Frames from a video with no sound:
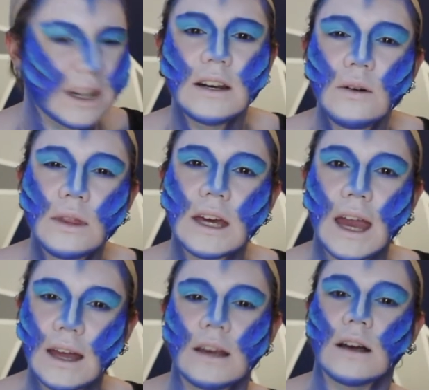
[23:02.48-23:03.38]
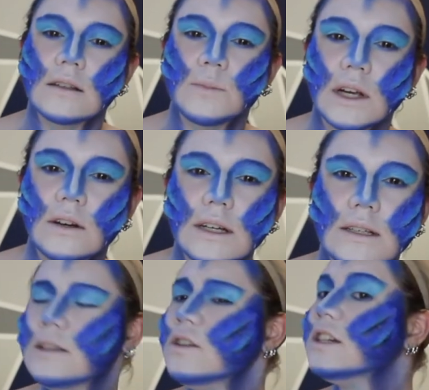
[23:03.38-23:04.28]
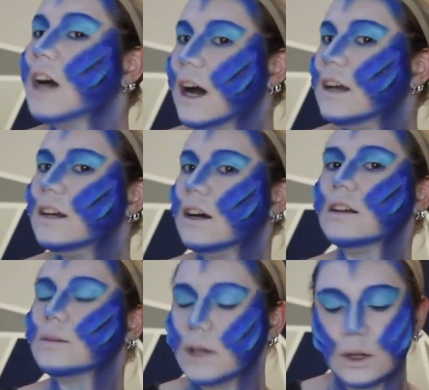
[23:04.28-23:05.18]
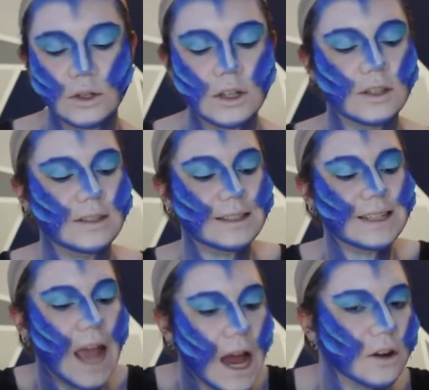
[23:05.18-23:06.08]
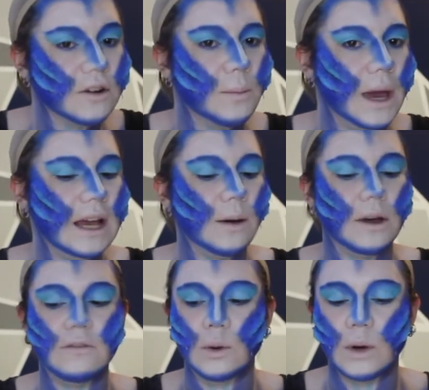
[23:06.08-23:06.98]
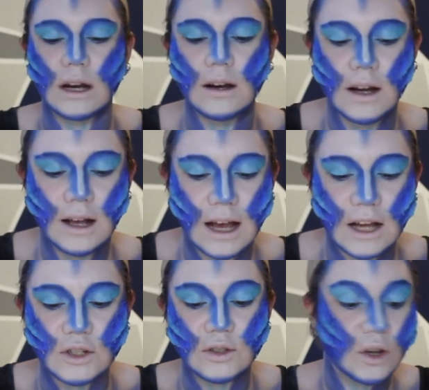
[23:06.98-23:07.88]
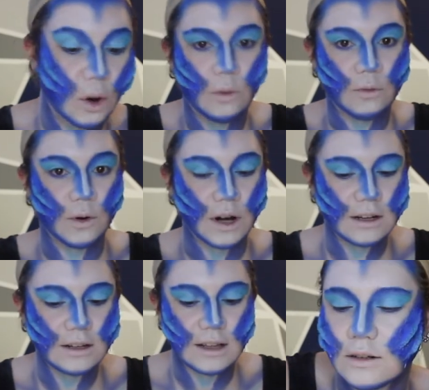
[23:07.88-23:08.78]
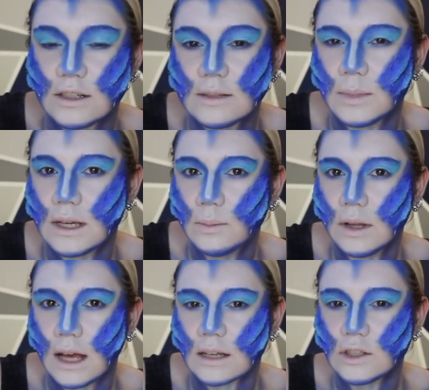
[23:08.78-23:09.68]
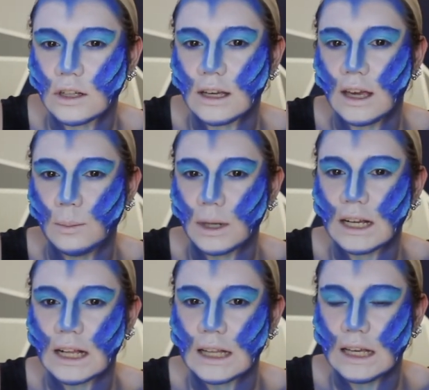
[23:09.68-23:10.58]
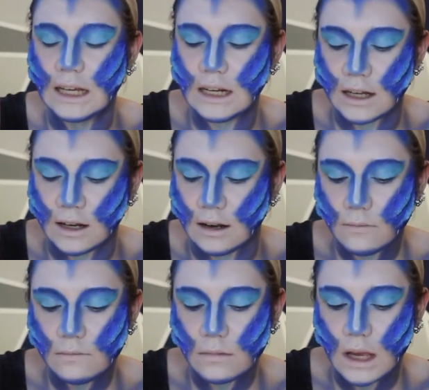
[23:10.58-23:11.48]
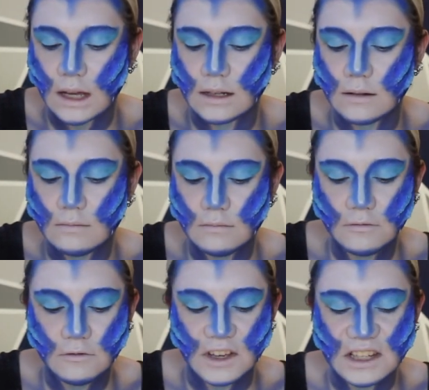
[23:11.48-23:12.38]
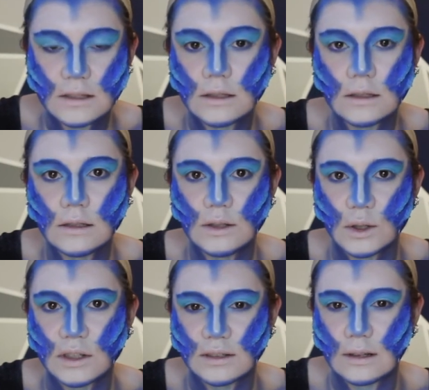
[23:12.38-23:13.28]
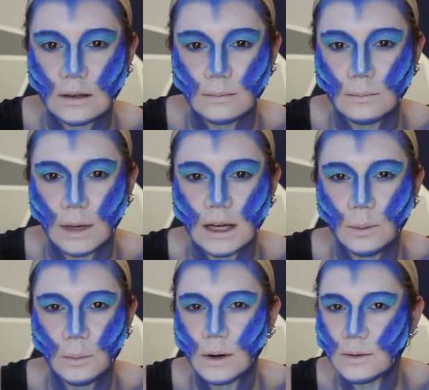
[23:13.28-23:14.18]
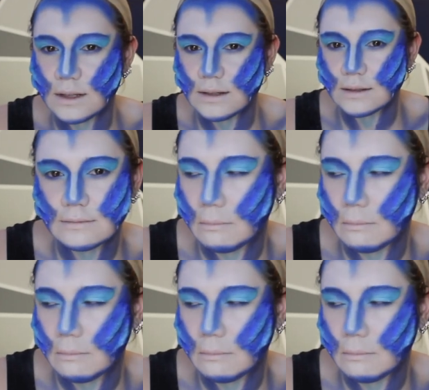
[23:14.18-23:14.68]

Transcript: I don't think any cosplayer is. Is there a tidy cosplayer who doesn't scatter the makeup everywhere and just go for it? Or does people actually keep it clean and fixed during the makeup process?